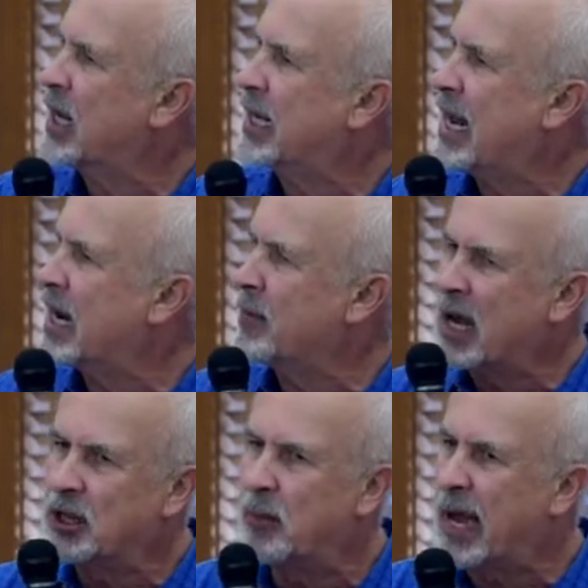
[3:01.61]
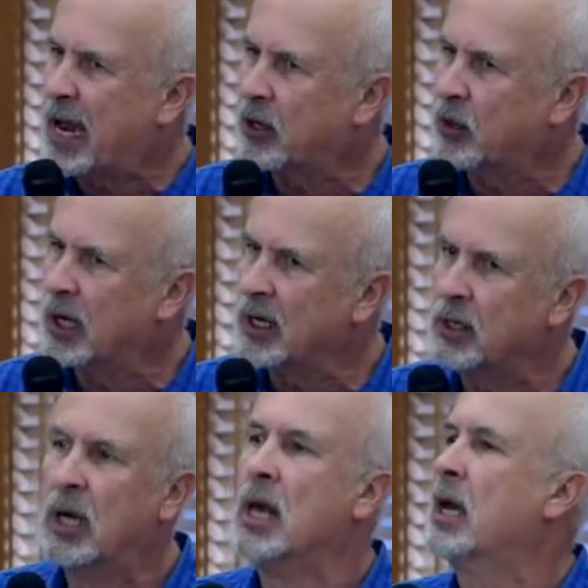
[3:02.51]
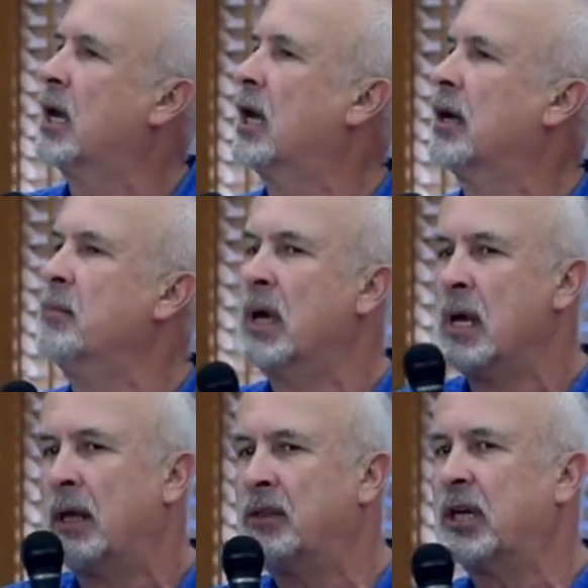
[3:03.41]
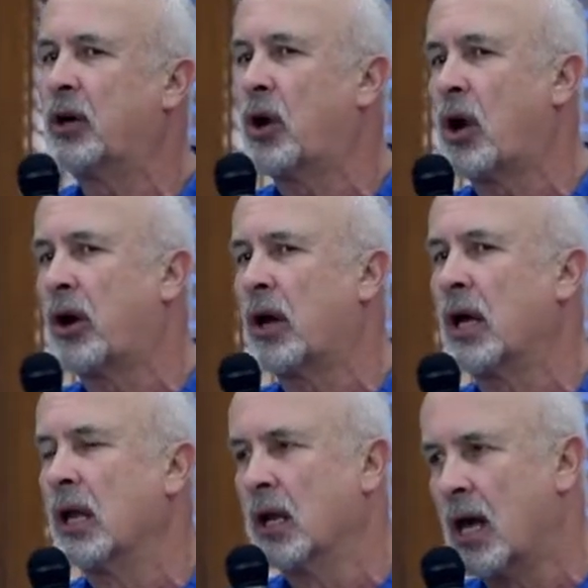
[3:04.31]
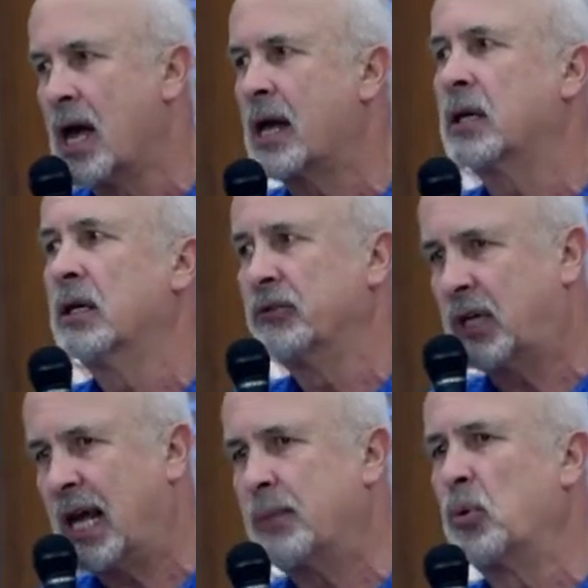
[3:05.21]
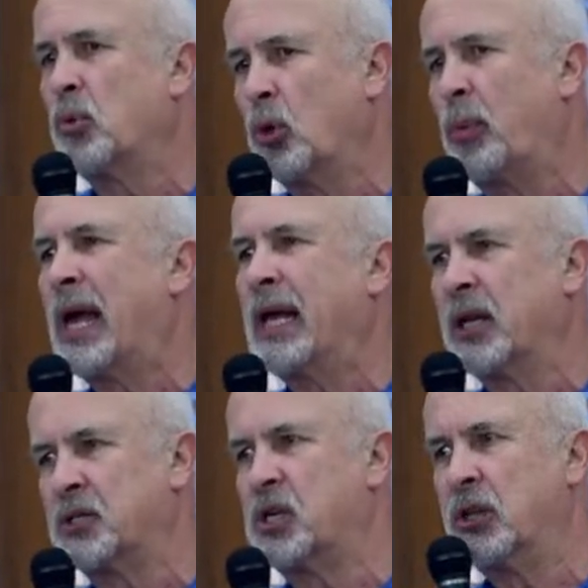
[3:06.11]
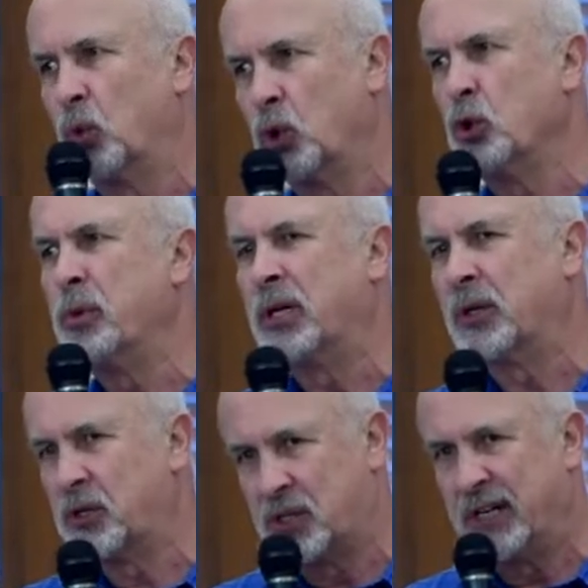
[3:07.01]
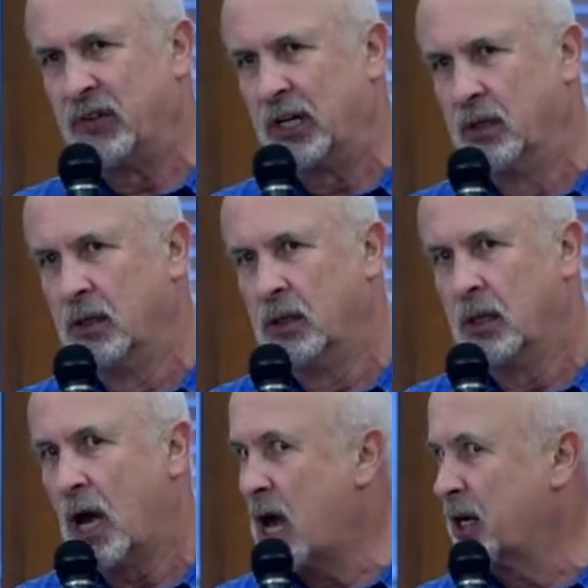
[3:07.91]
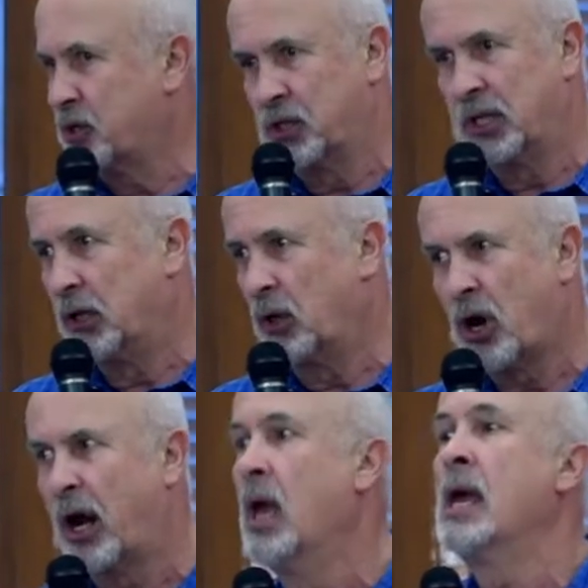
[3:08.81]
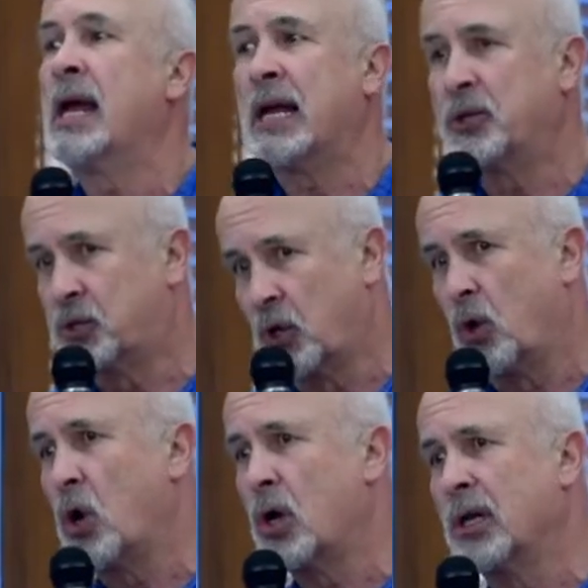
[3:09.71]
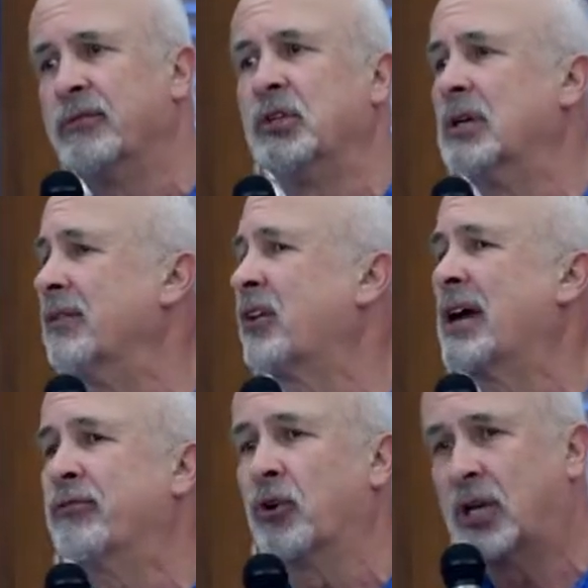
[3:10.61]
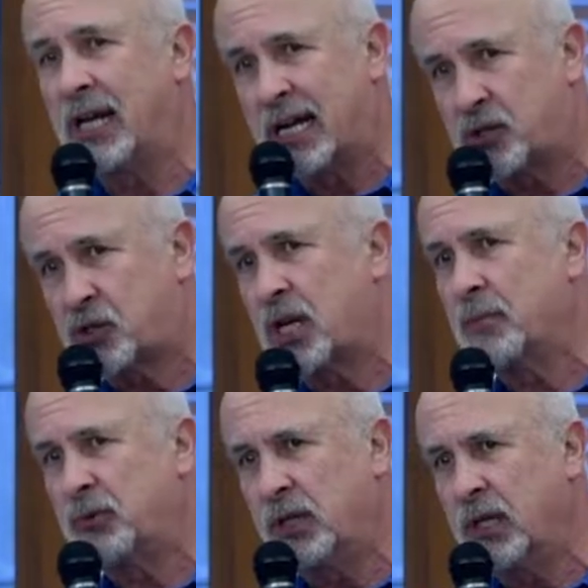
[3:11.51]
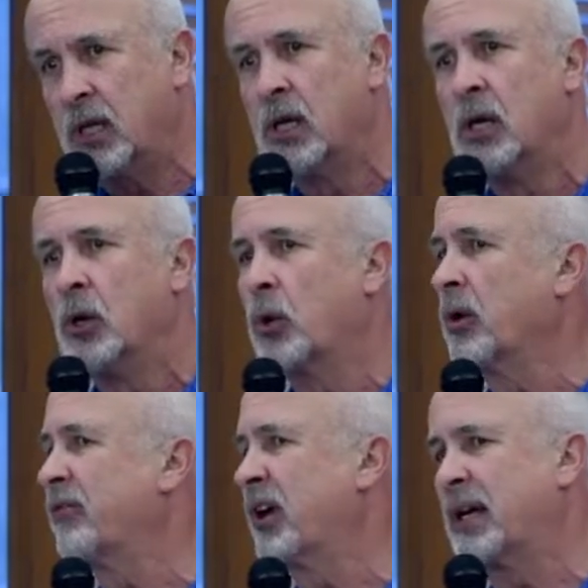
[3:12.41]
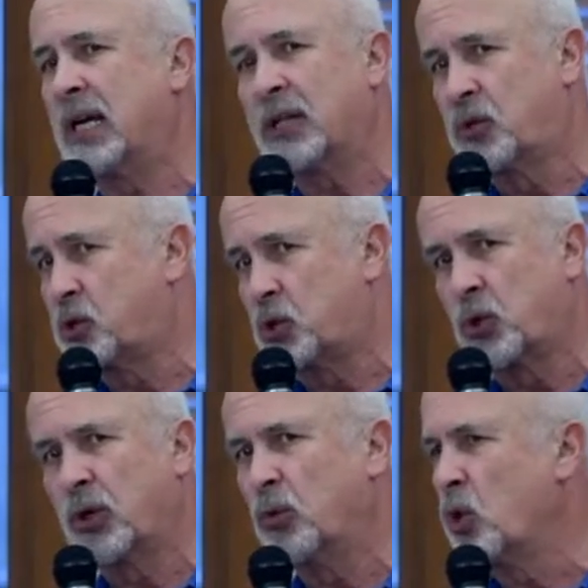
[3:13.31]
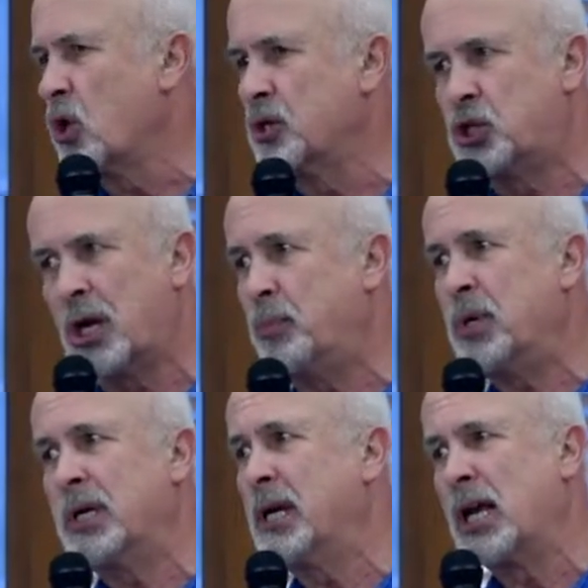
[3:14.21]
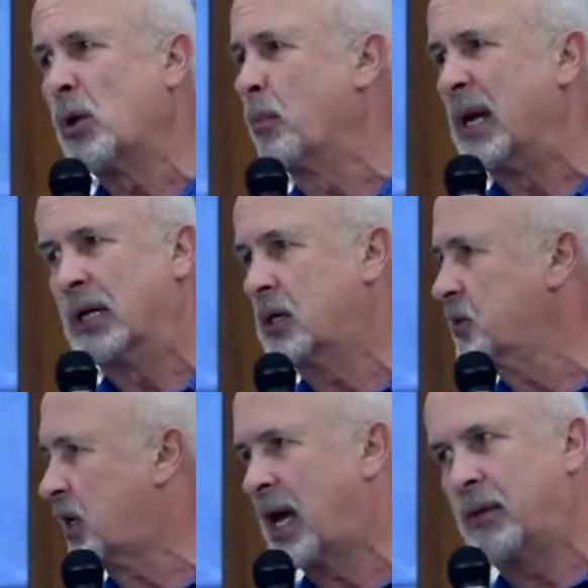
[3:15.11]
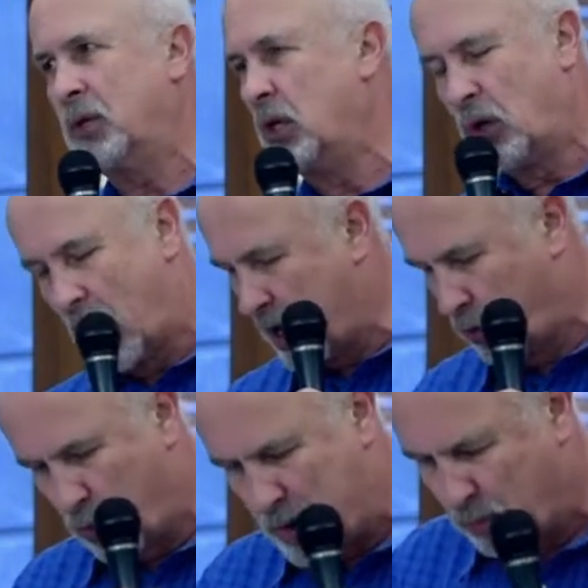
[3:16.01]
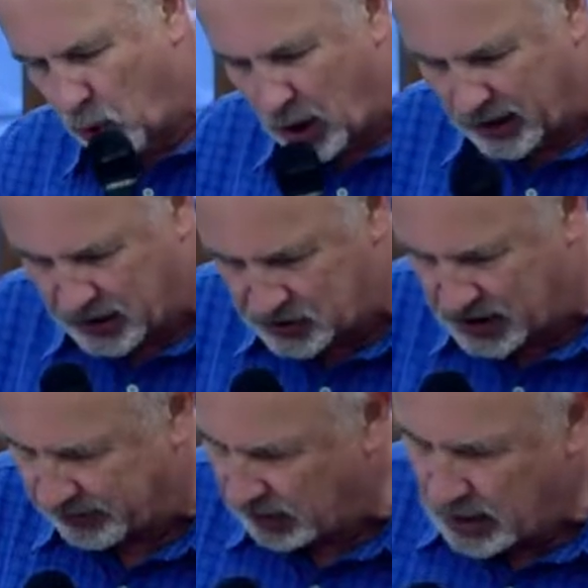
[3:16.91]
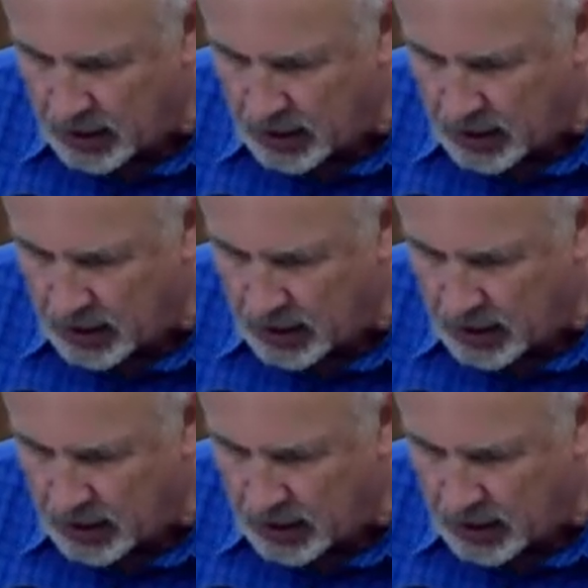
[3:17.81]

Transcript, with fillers: I can about the background. Um, there are a lot of capable pilots in the room here this evening. Honestly, there are. And so all of you, if I forget something, or if I get the story wrong, jump in and help me, because I, you know, I don't remember all this stuff.